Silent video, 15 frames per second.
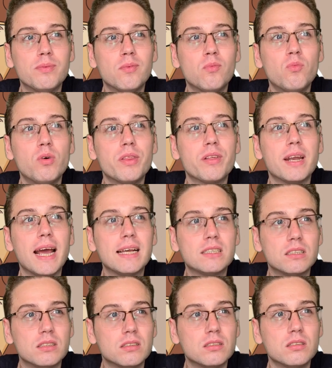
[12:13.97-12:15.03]
with an
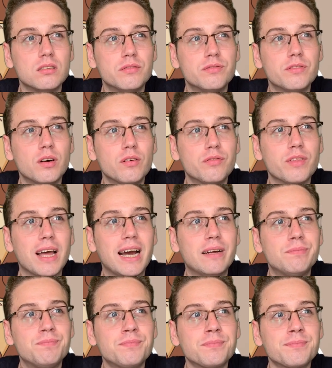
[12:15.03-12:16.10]
essence of that
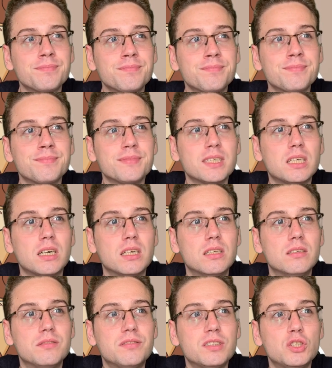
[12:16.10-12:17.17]
kind
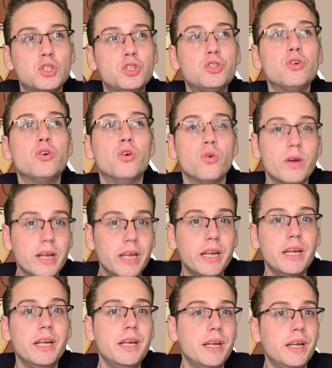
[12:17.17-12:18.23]
of
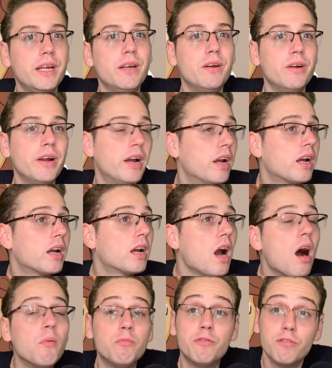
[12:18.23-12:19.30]
sugary
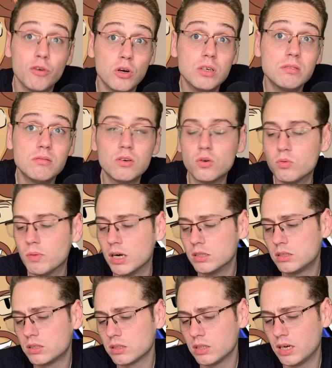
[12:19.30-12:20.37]
comfort
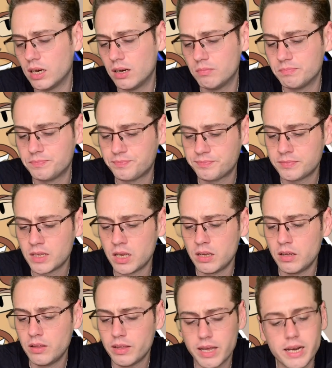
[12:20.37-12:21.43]
almost.
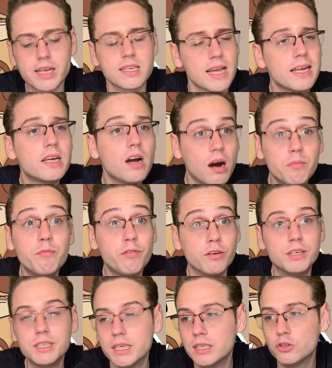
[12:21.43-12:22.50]
That is a
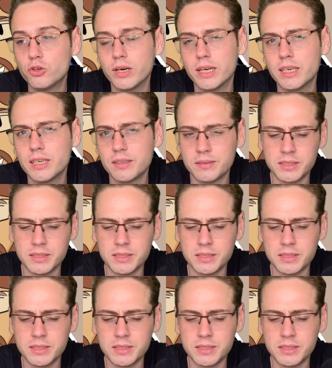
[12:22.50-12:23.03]
comforting drink.